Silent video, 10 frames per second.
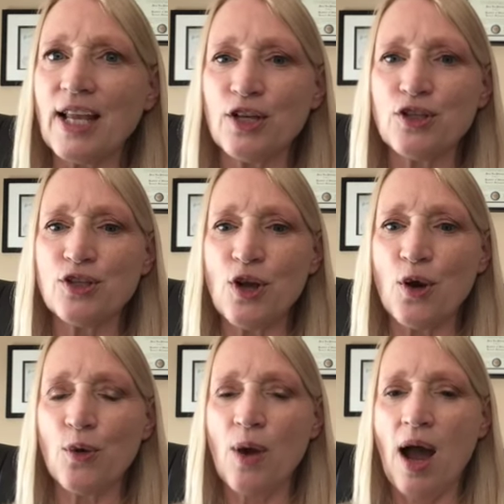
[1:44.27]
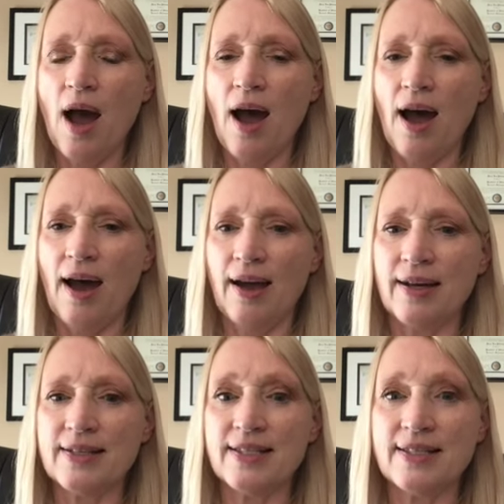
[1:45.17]
So
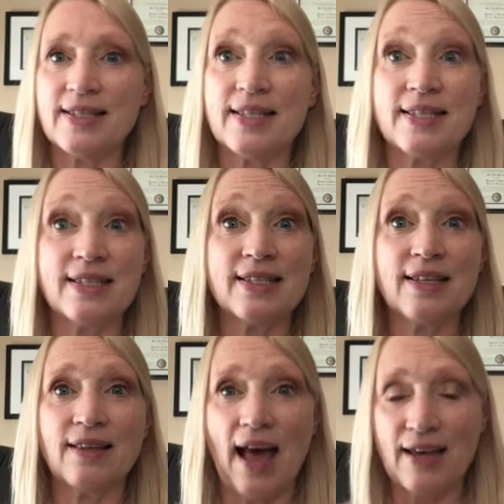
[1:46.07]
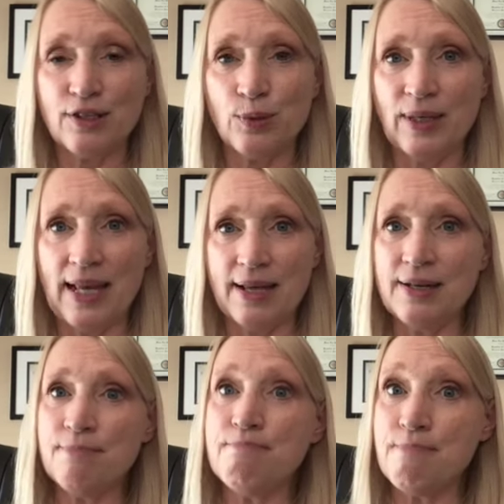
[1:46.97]
since this is the last weekend
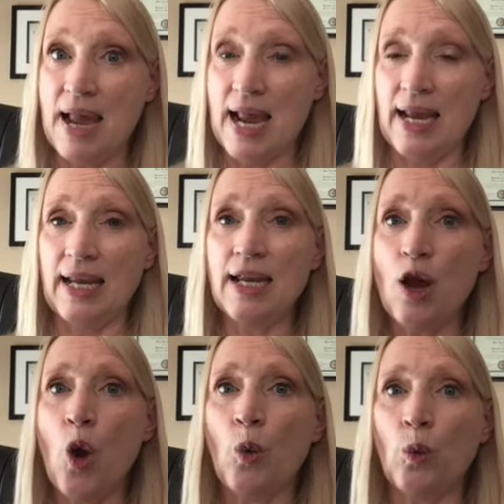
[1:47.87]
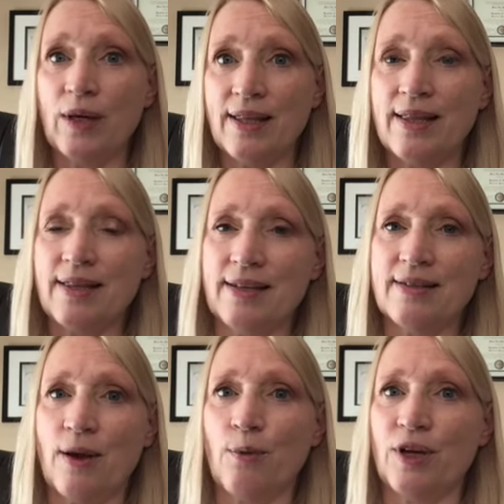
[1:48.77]
in May, one of the things
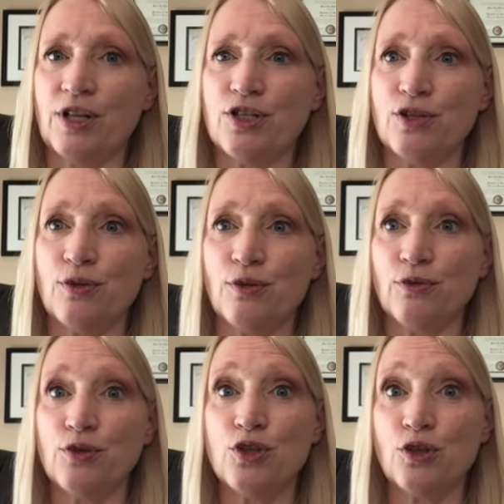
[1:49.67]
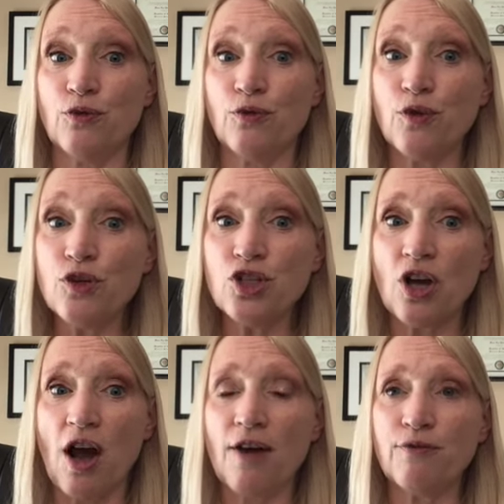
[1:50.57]
I wanted to do first
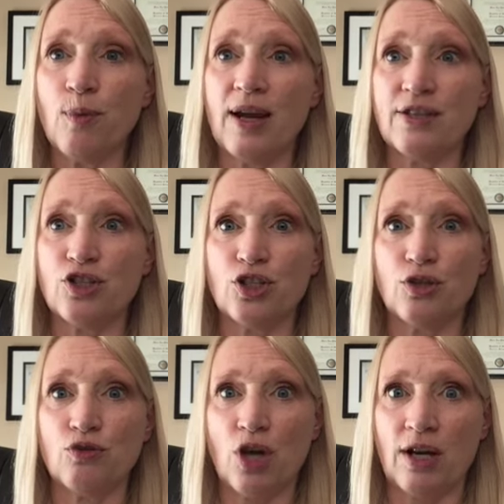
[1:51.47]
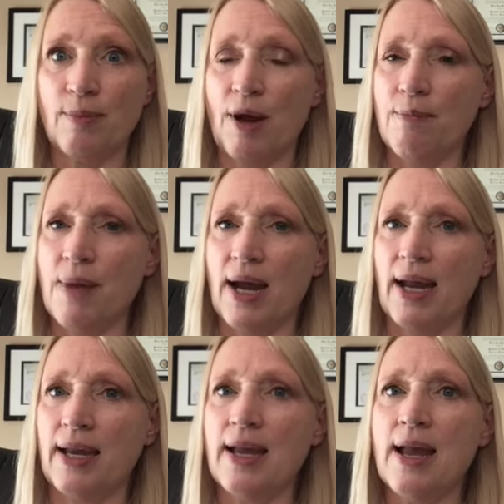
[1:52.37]
off was to talk about
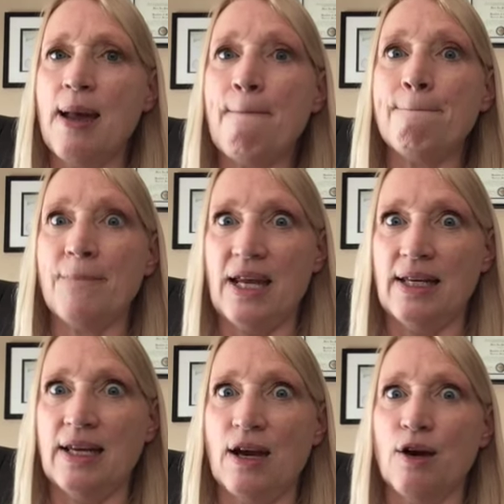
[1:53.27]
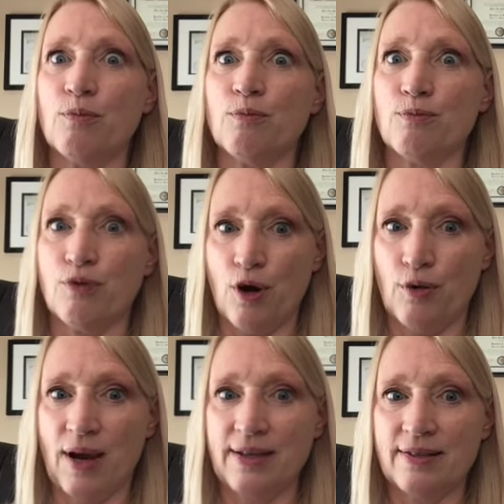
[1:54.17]
my Mania
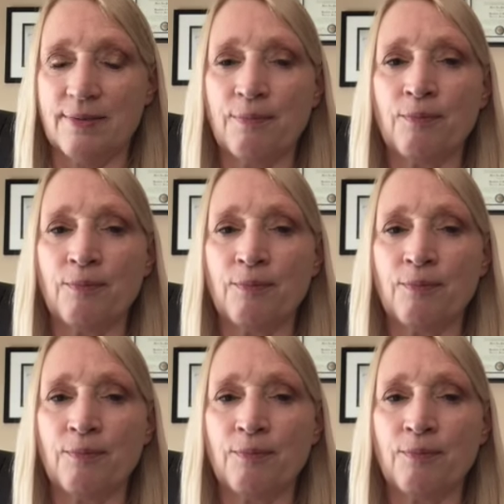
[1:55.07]
Progress.